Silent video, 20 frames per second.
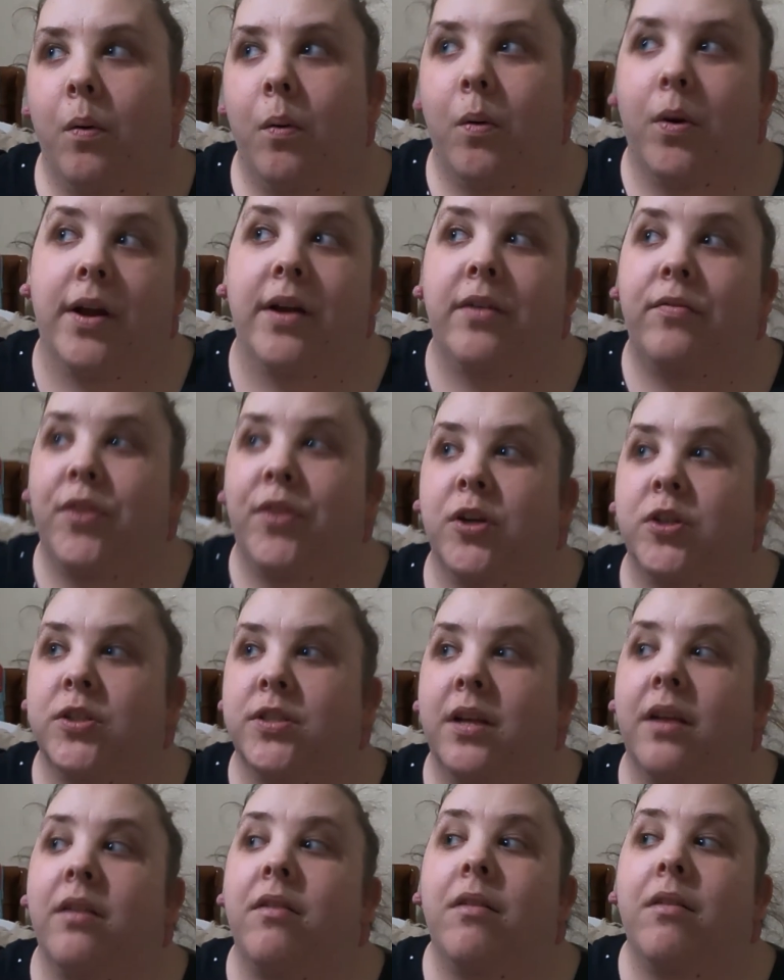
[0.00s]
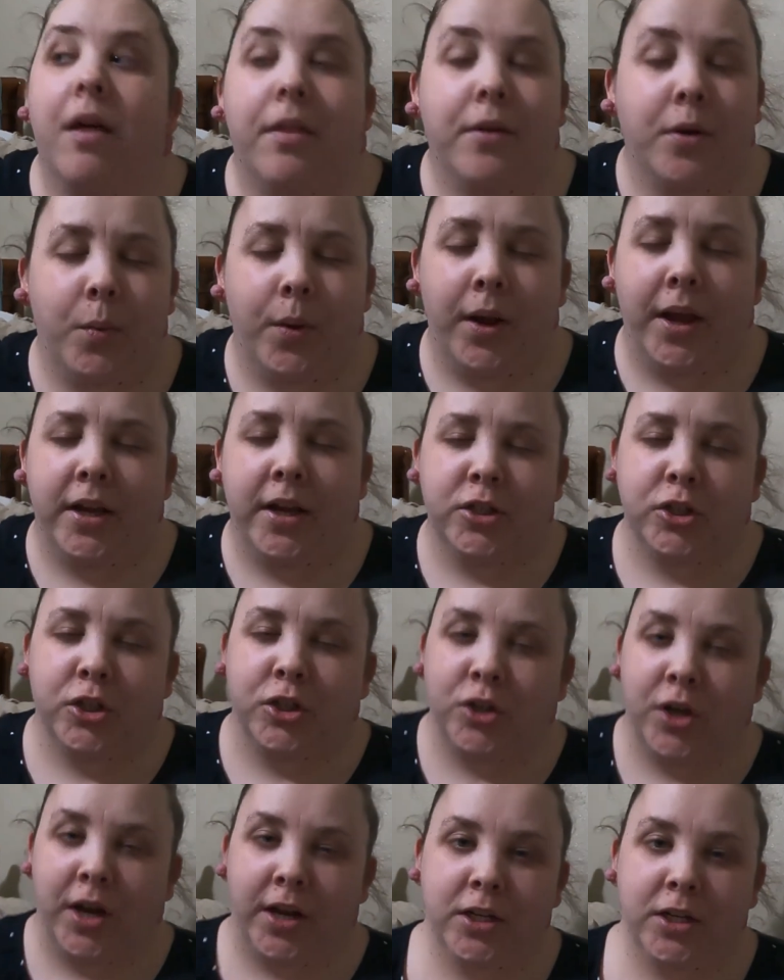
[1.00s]
or if there's another way I
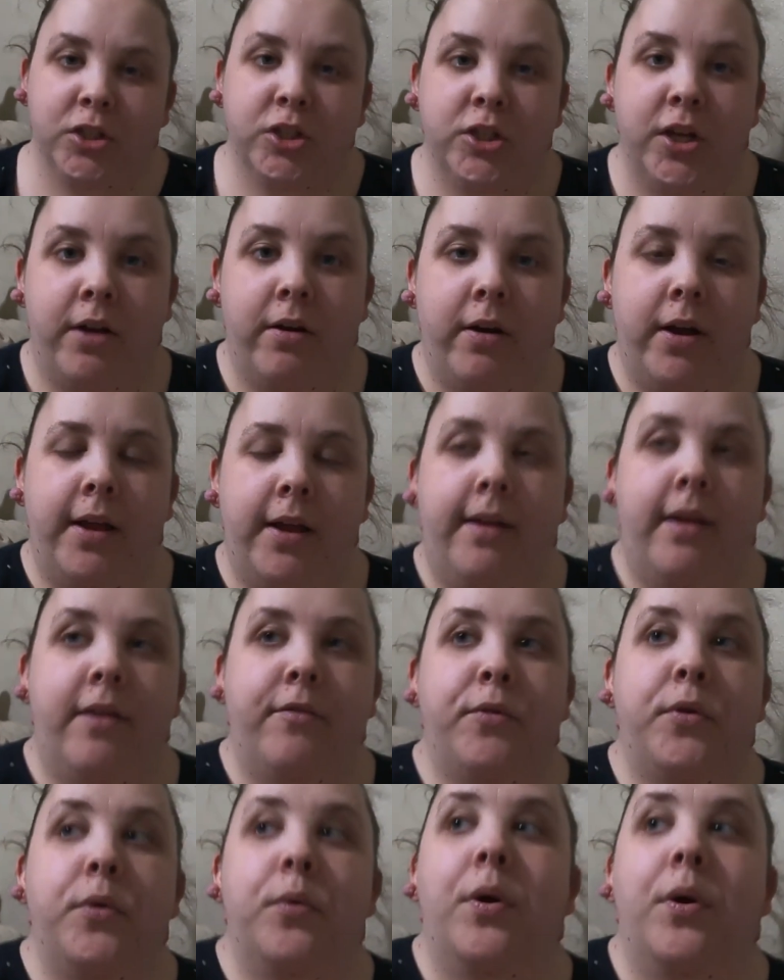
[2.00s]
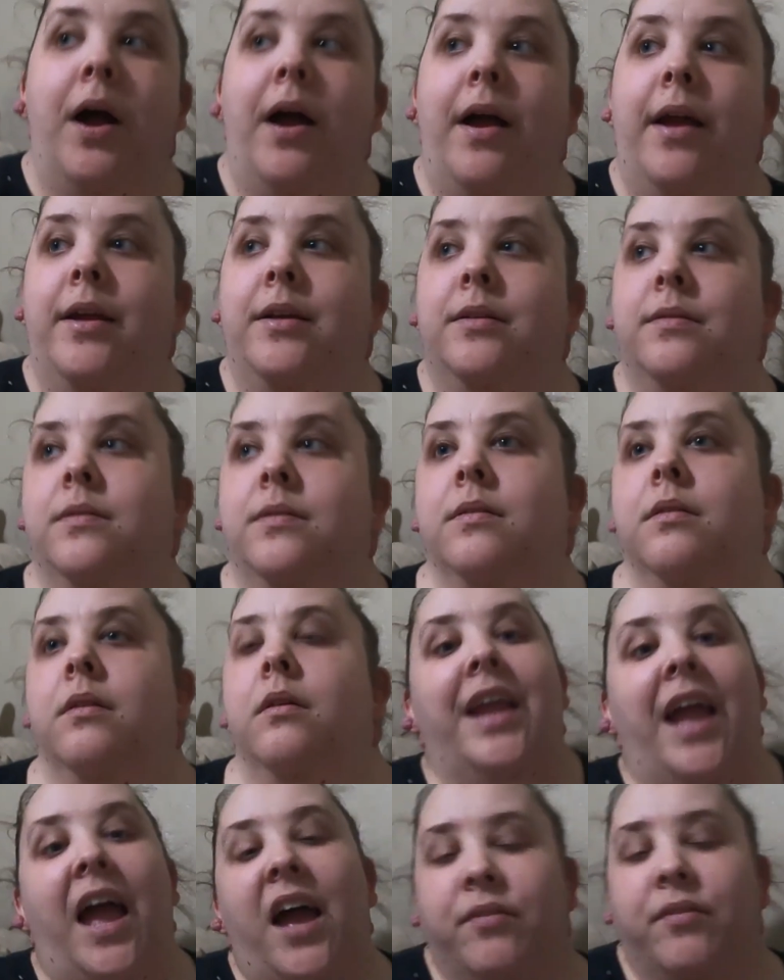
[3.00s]
should try to share it. If you guys
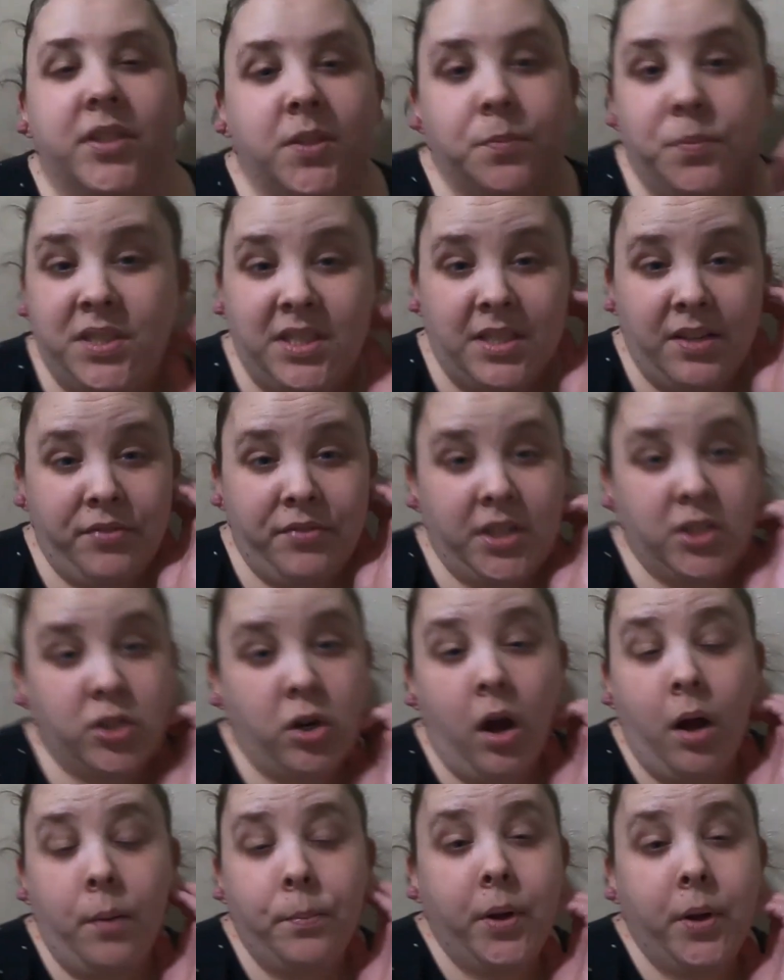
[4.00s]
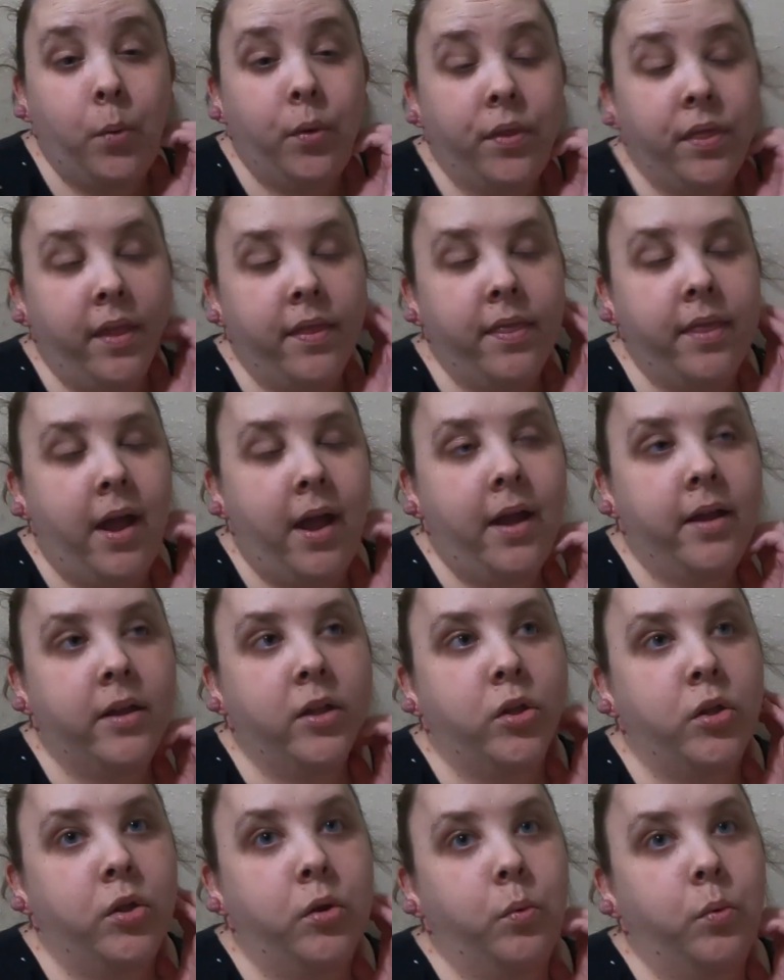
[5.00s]
like have a specific topic within
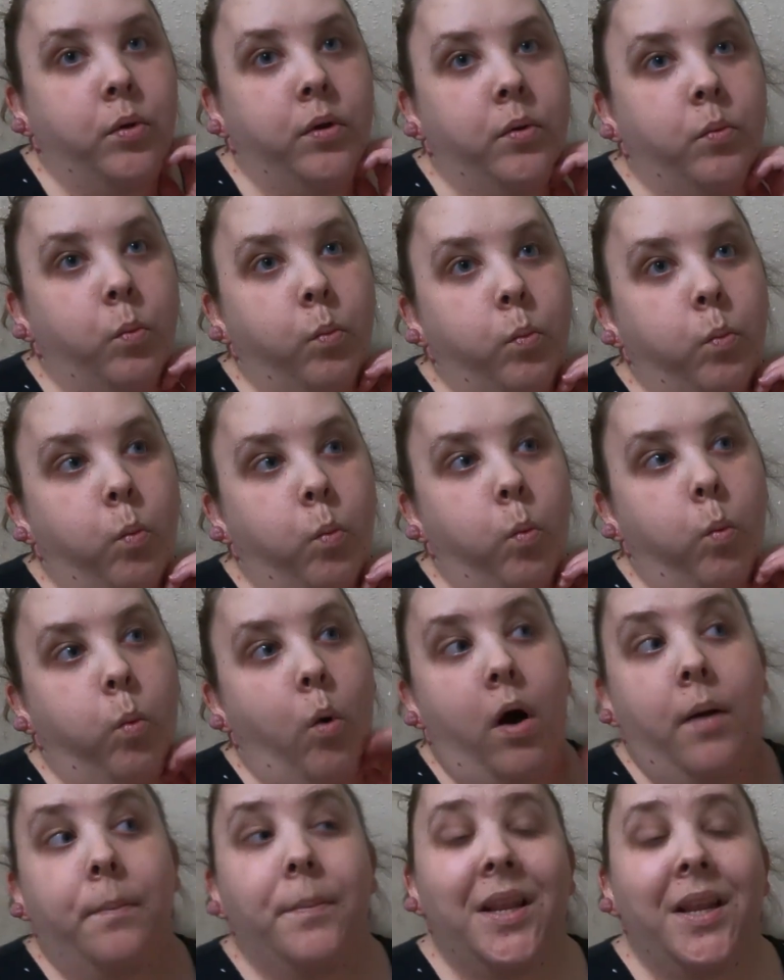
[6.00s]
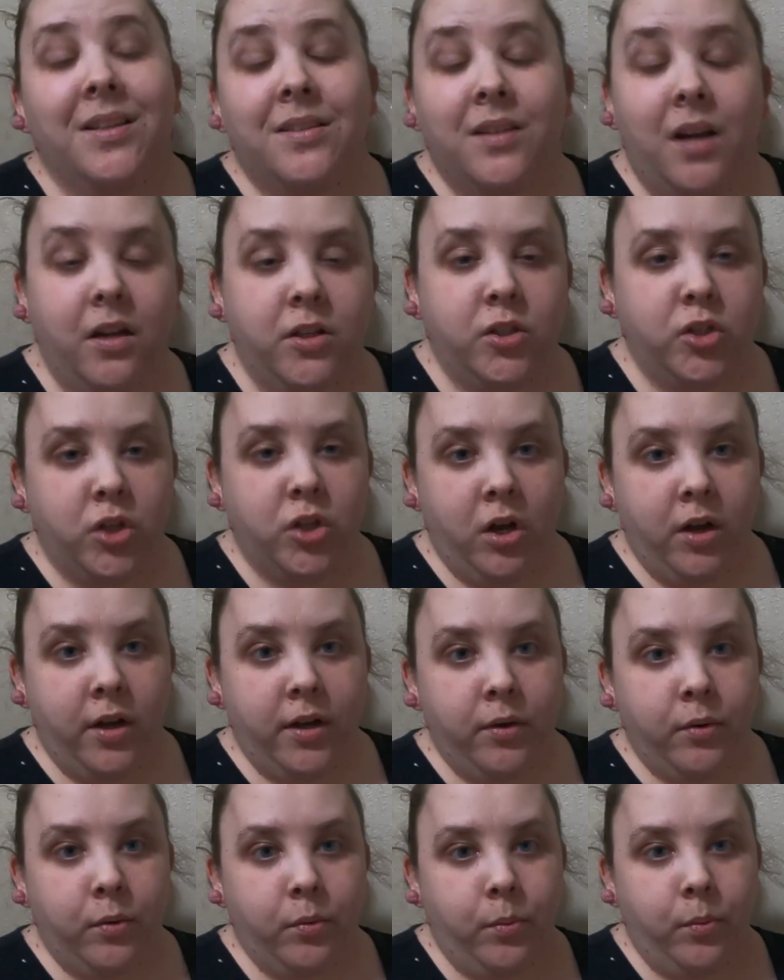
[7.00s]
that you would want me to touch
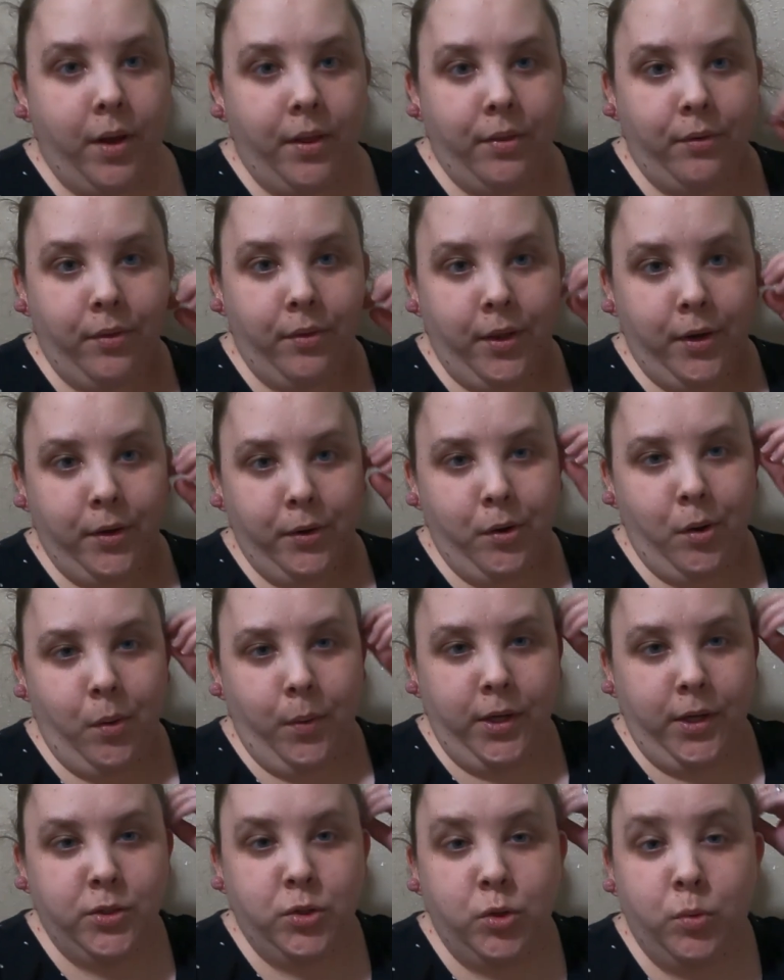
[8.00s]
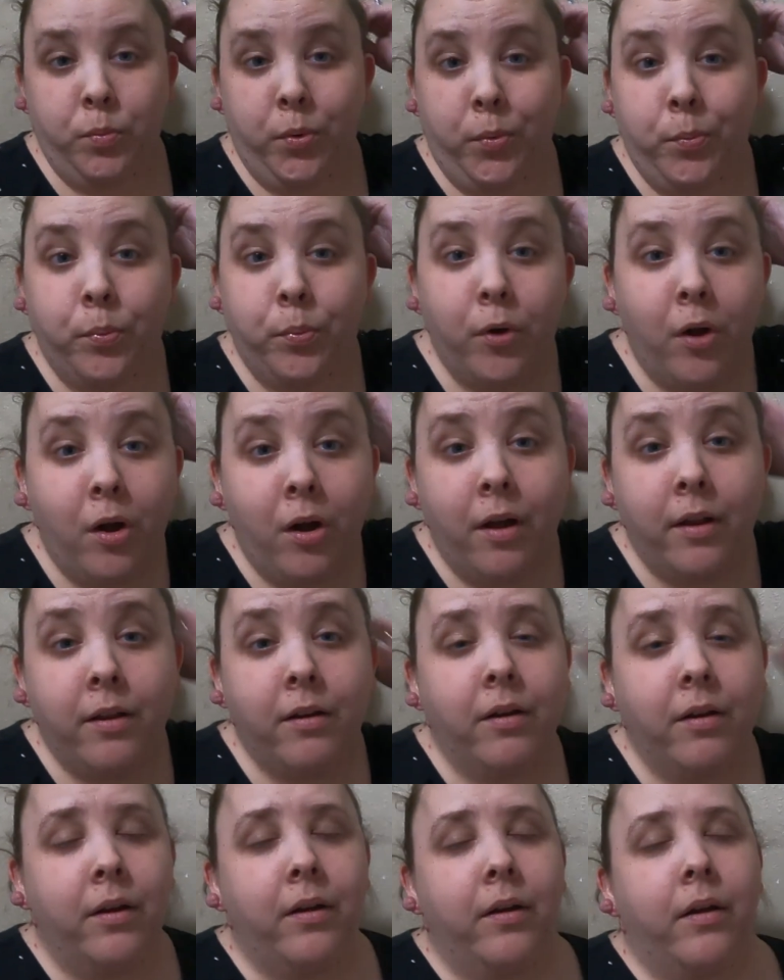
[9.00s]
on, rather than going super
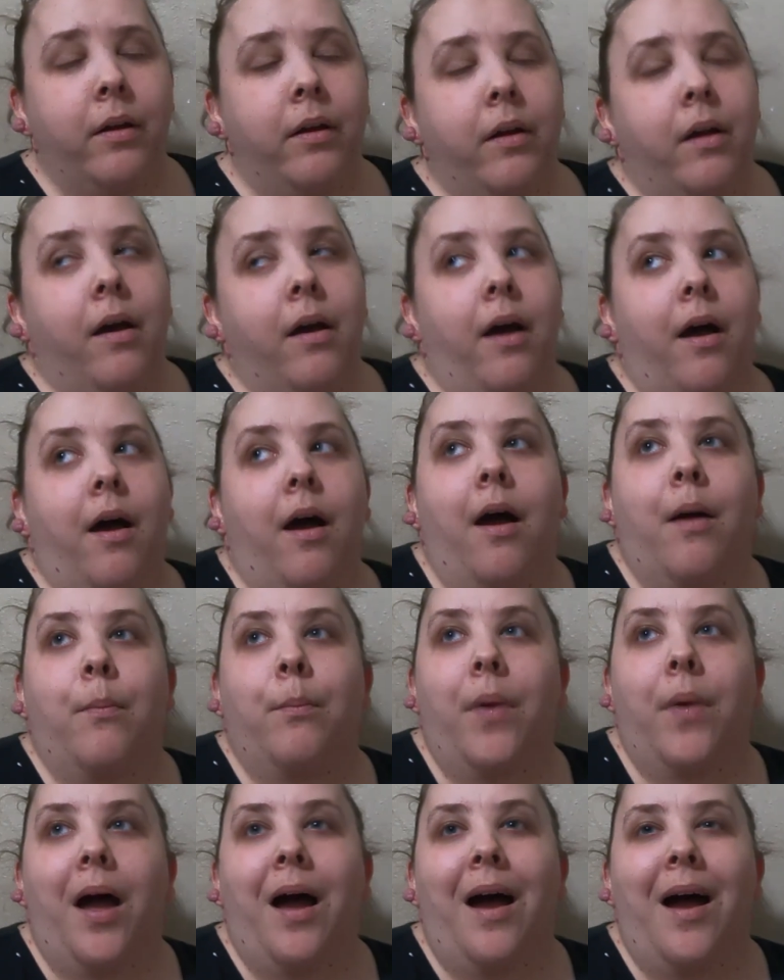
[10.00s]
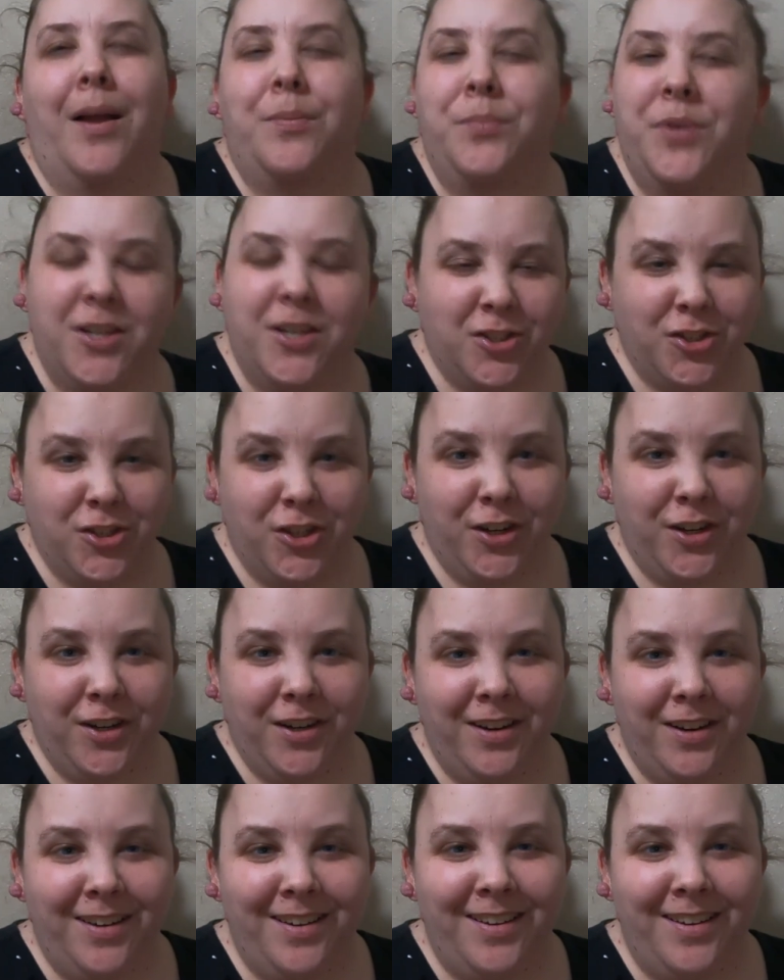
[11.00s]
broad, um, I'm not sure.